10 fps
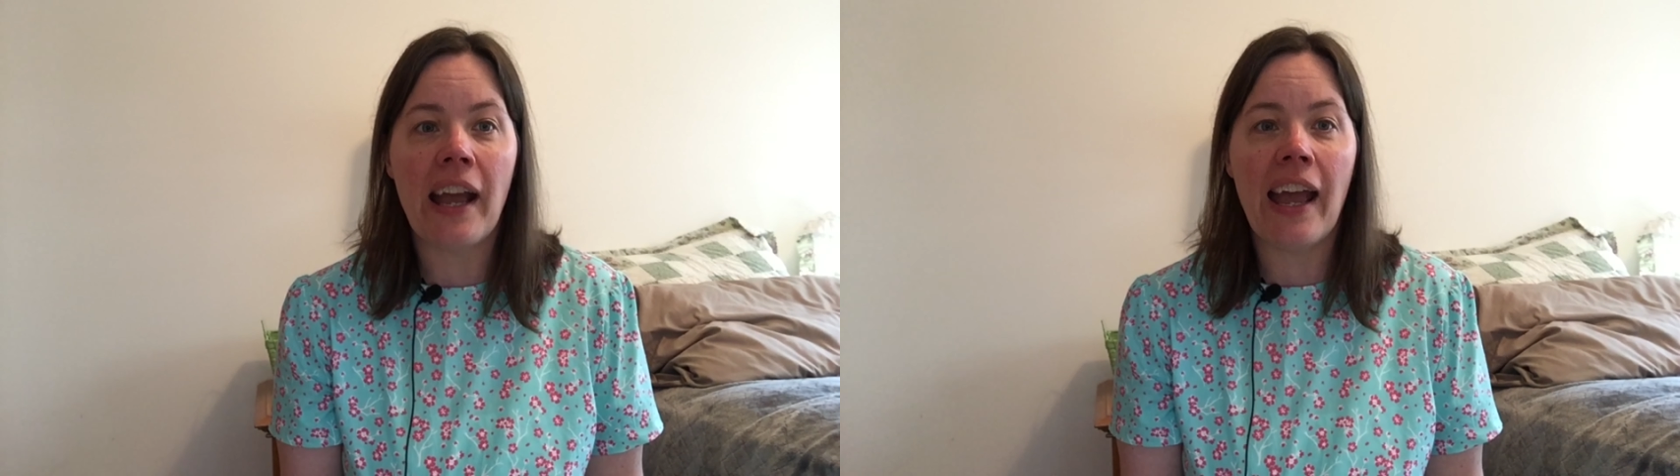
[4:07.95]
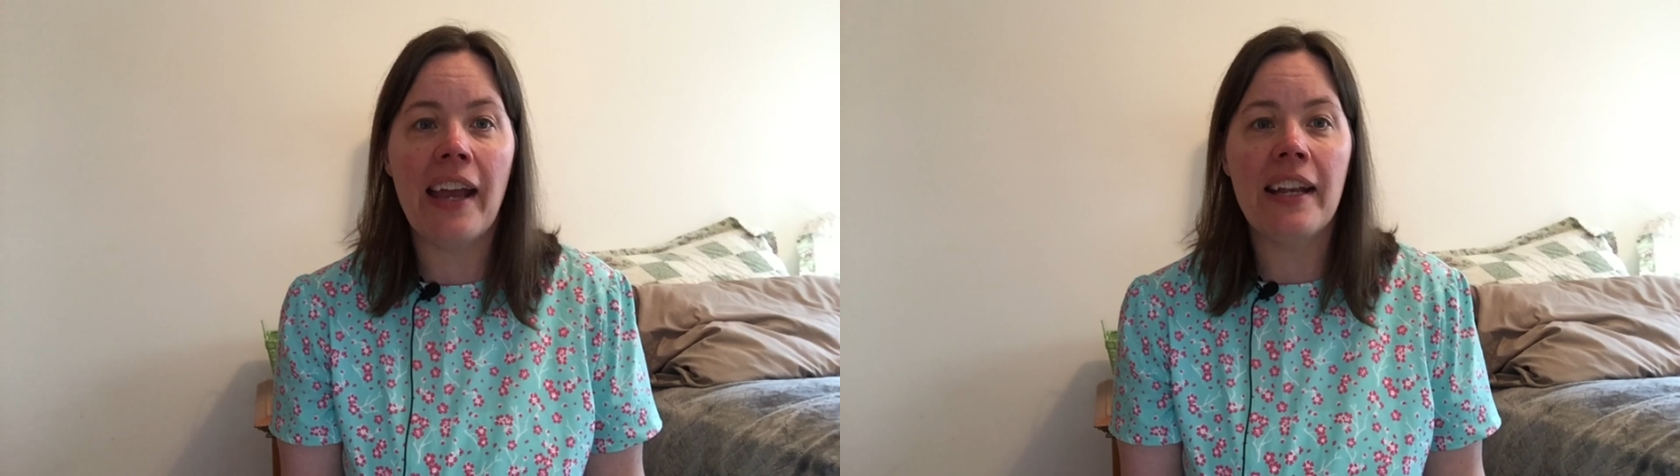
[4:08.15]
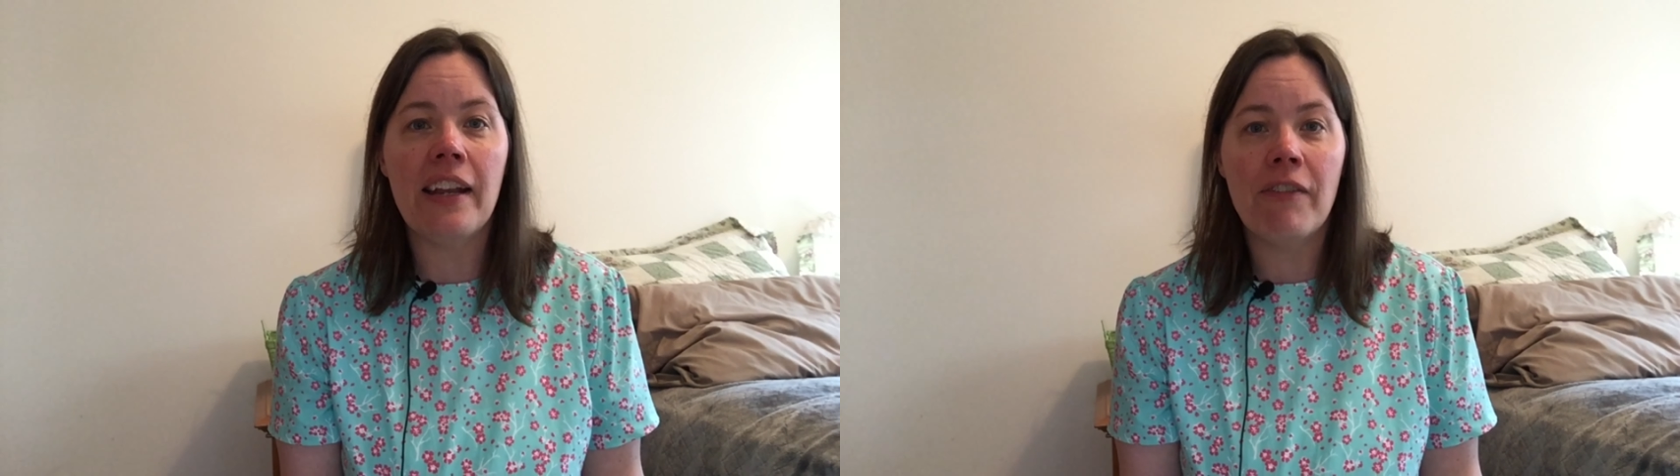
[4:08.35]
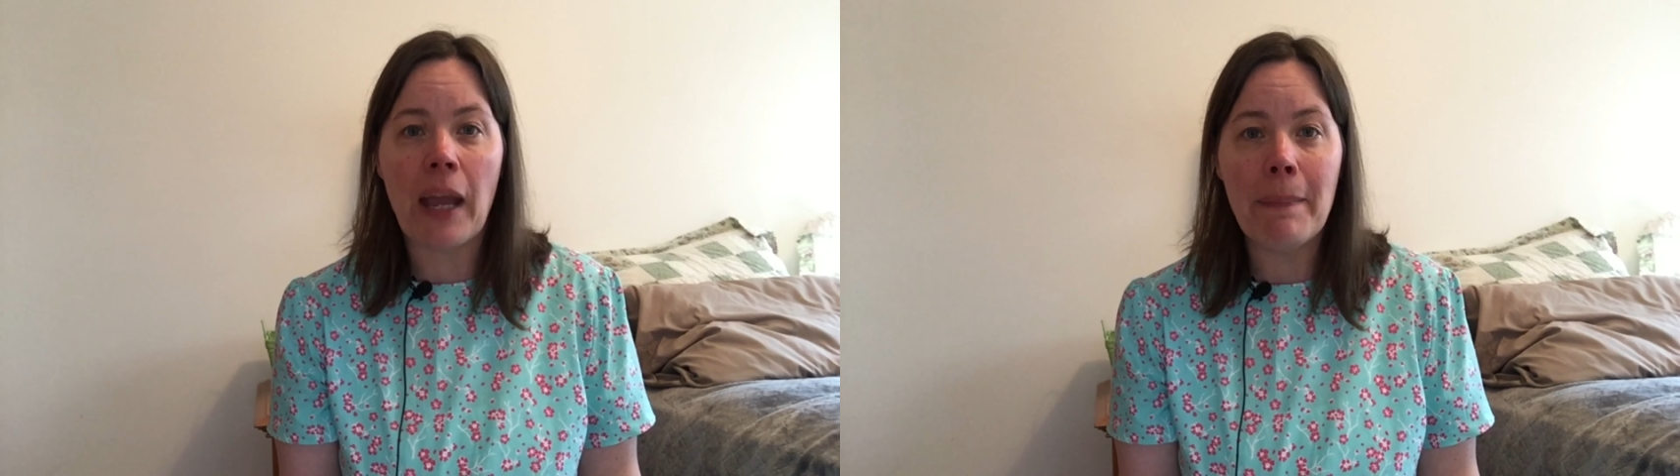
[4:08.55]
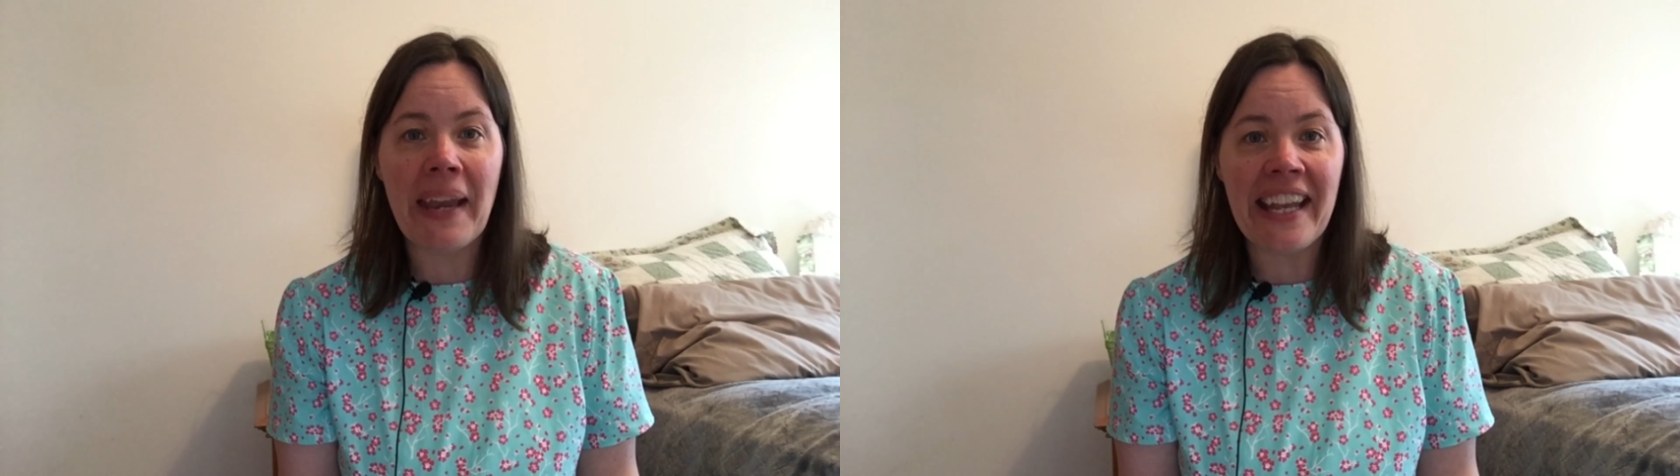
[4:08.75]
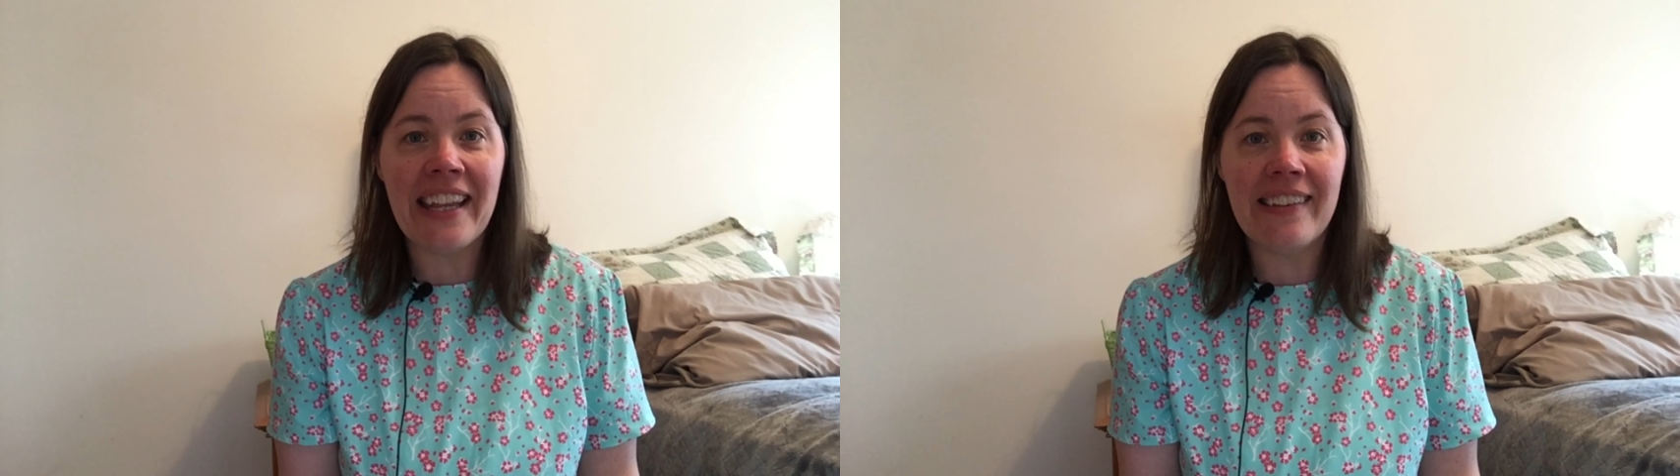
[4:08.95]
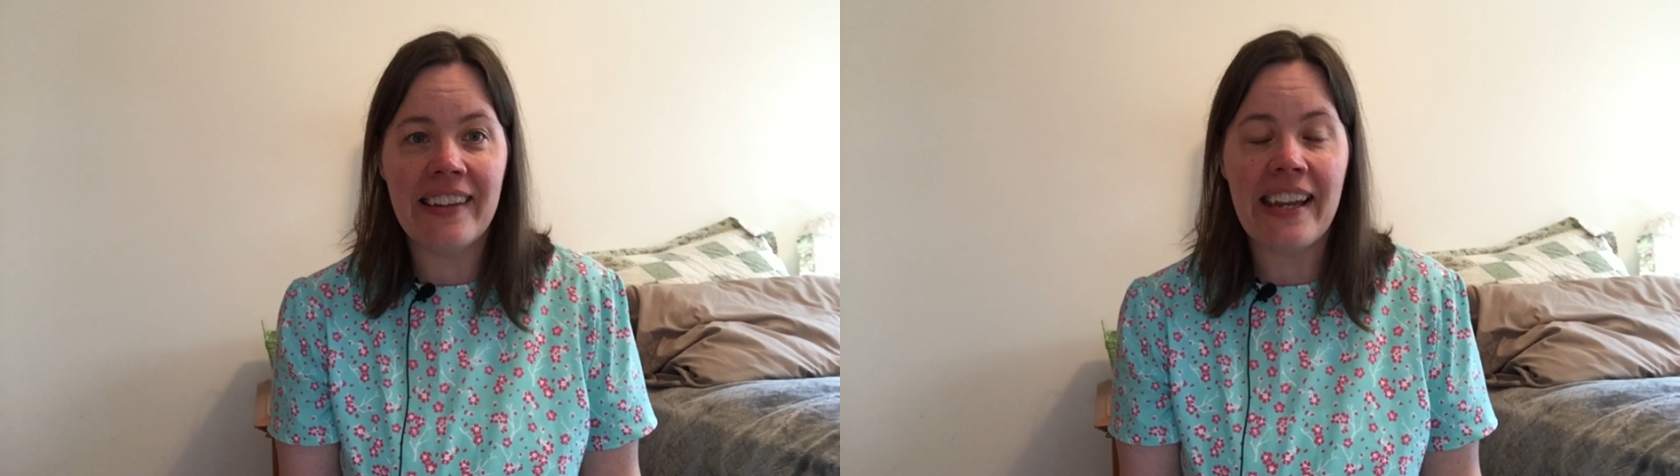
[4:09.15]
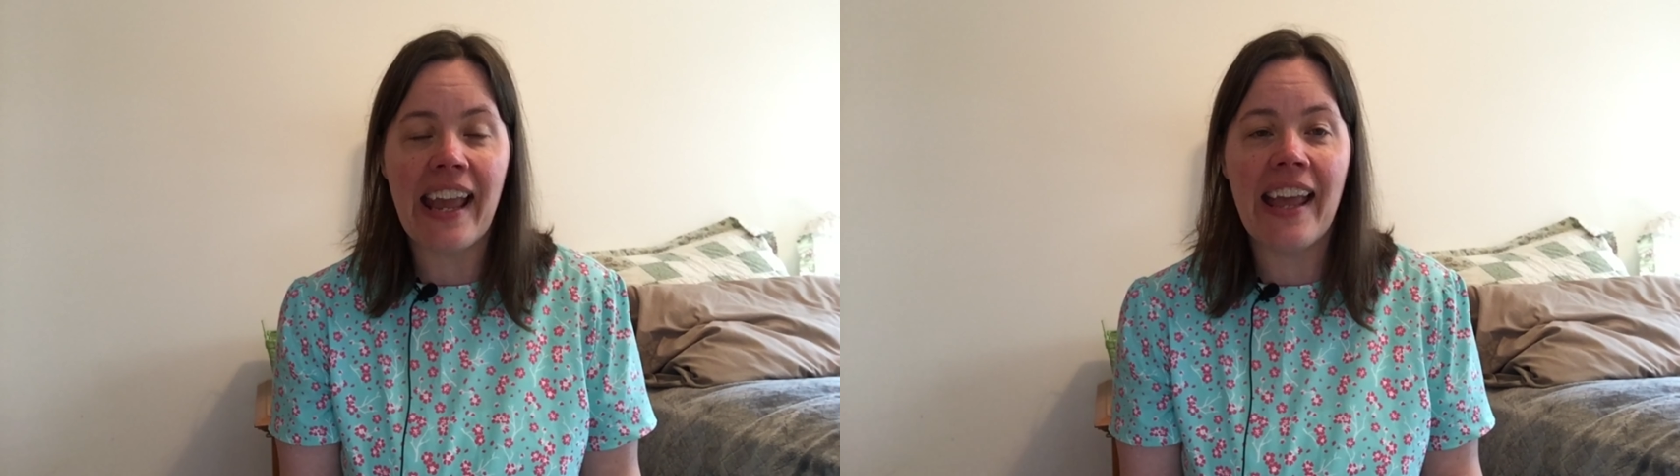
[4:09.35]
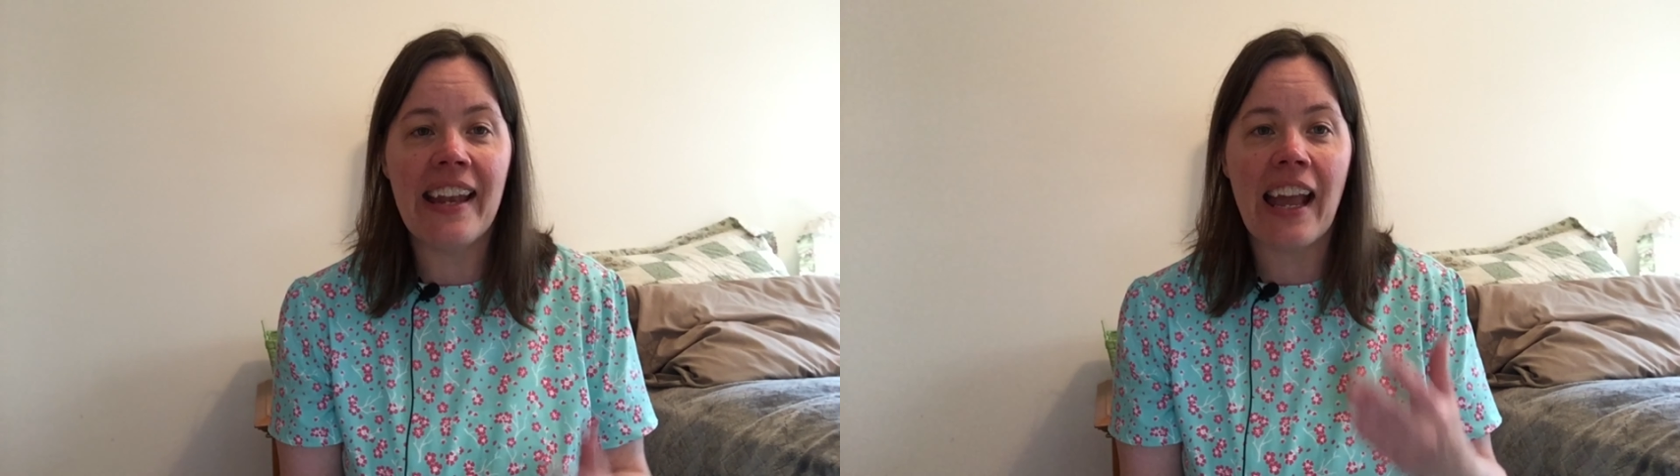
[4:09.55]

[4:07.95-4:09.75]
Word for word: I, if I made this again,